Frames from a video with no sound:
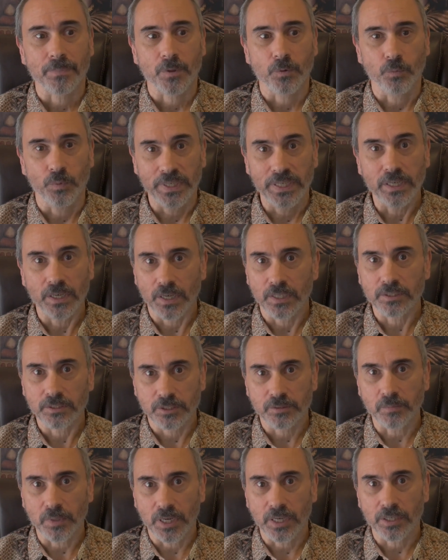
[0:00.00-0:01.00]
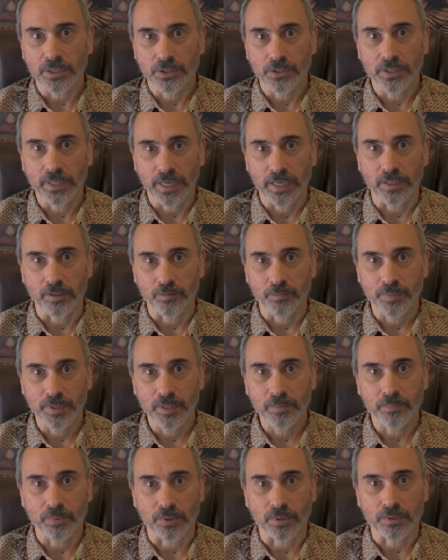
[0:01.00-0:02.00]
we are smart, creative
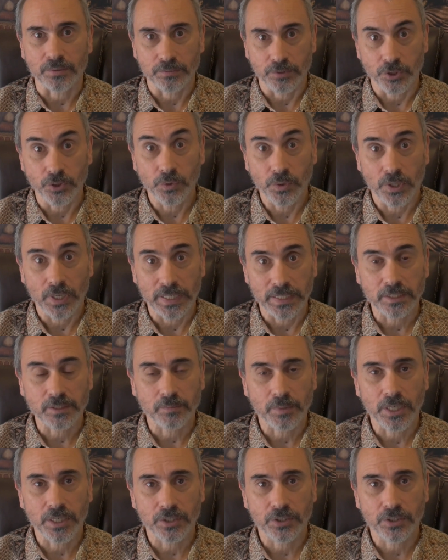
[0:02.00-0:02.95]
people. You are a smart,